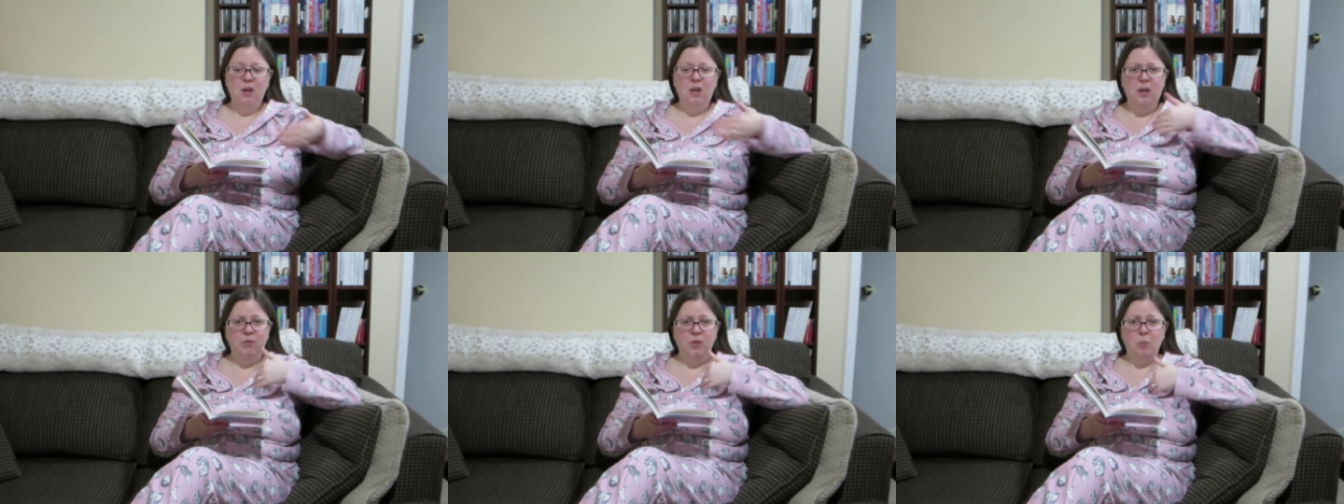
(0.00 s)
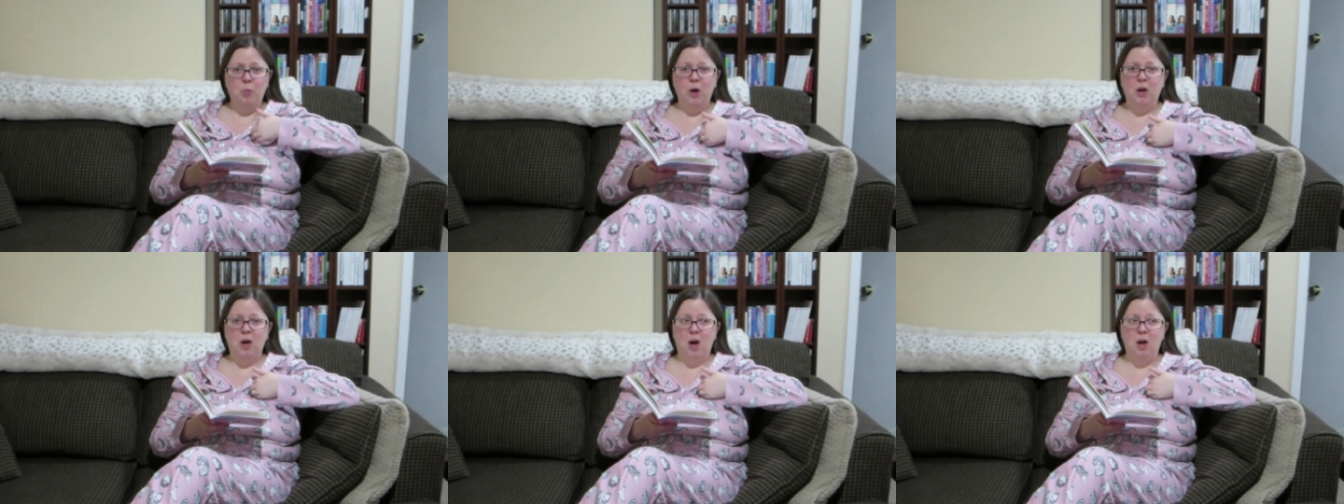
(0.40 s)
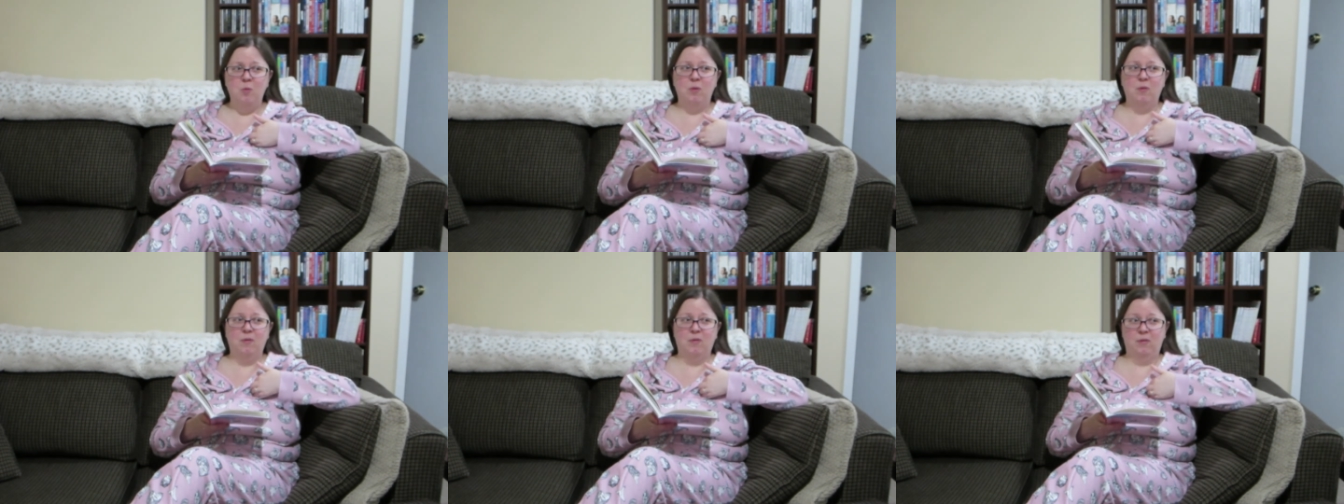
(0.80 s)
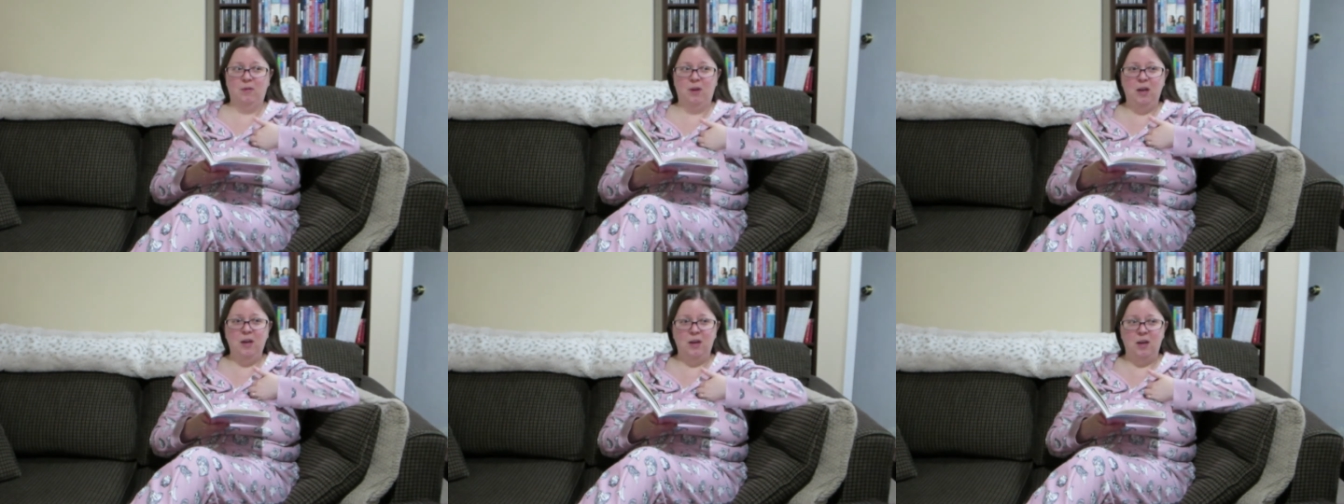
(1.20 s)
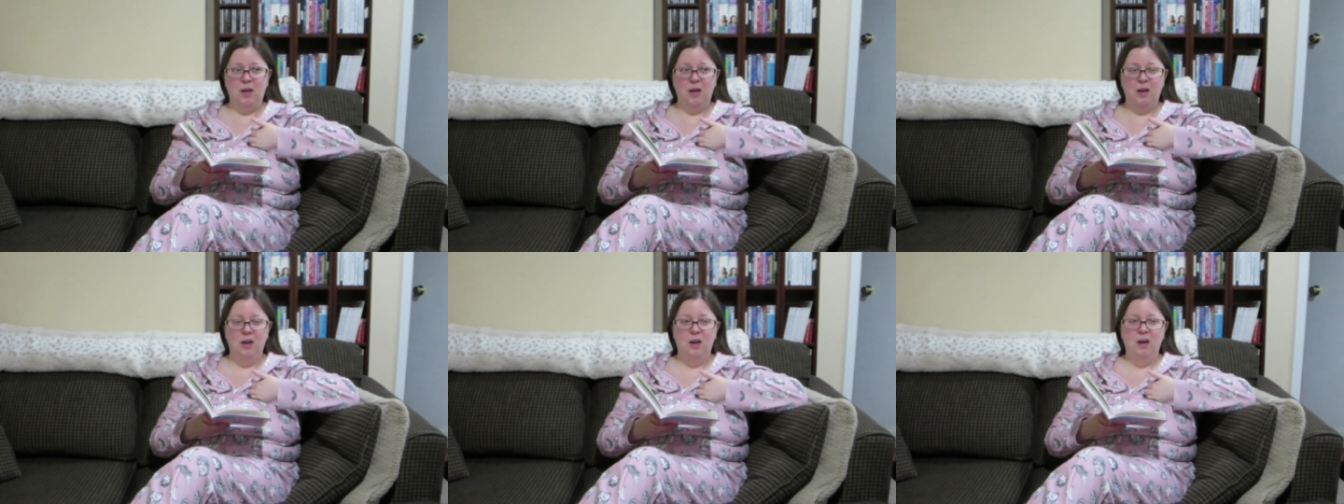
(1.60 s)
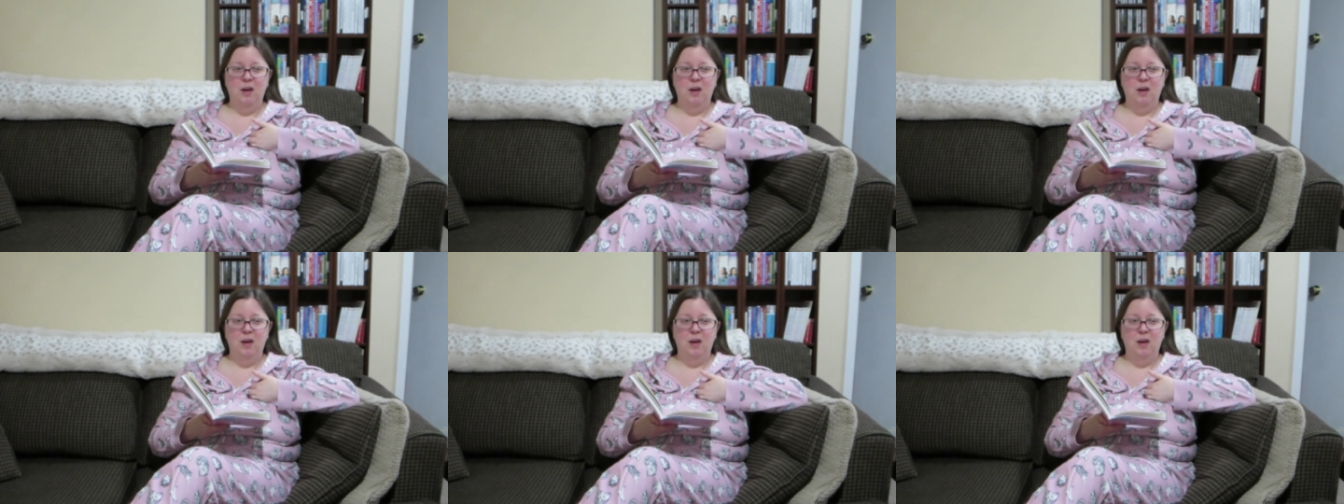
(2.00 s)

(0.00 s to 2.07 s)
even when I was skinny